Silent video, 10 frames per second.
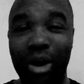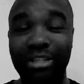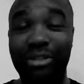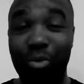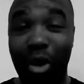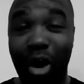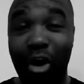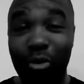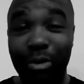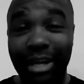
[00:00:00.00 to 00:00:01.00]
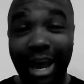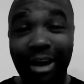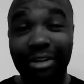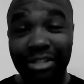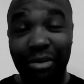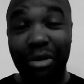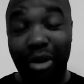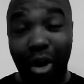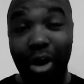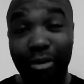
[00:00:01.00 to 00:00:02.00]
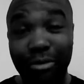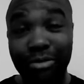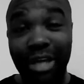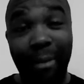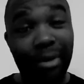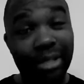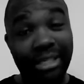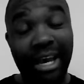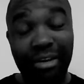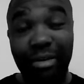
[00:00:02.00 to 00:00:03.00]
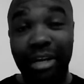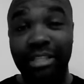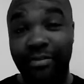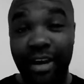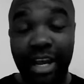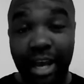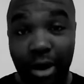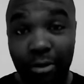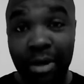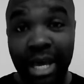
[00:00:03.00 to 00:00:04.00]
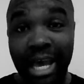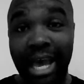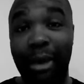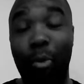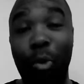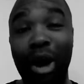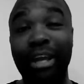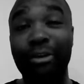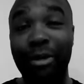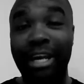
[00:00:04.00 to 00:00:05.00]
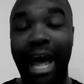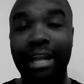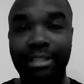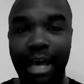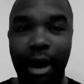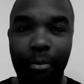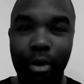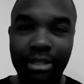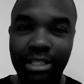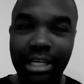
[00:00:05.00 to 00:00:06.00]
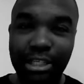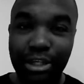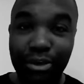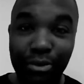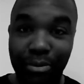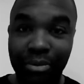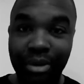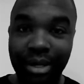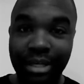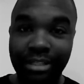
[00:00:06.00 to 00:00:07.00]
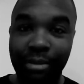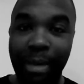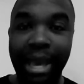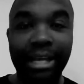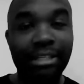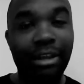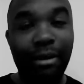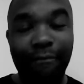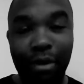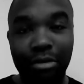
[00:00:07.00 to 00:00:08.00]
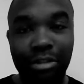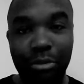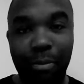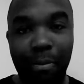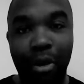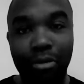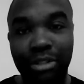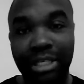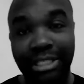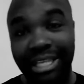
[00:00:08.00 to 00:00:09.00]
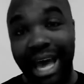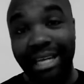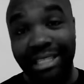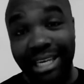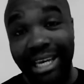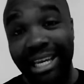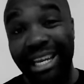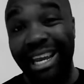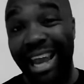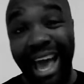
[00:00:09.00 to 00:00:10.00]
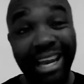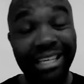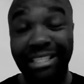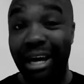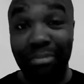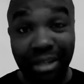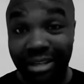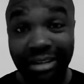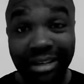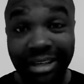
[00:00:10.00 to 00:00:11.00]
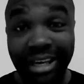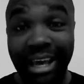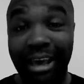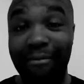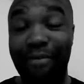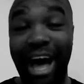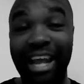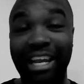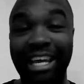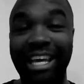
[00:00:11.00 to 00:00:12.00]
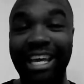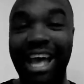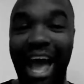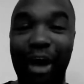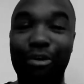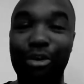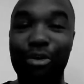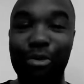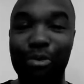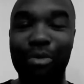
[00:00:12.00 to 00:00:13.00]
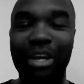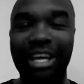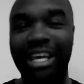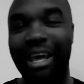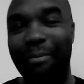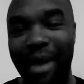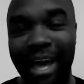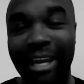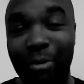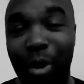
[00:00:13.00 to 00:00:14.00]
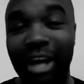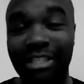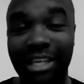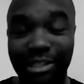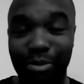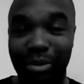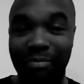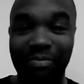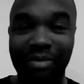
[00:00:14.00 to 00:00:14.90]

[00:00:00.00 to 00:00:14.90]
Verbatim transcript: What's wrong with the Arizona Cardinals? I'm going to tell you in this video. And what do the Dallas Cowboys need to do to make it to their first Super Bowl since 1990-something? And finally, how you get paid to watch this one.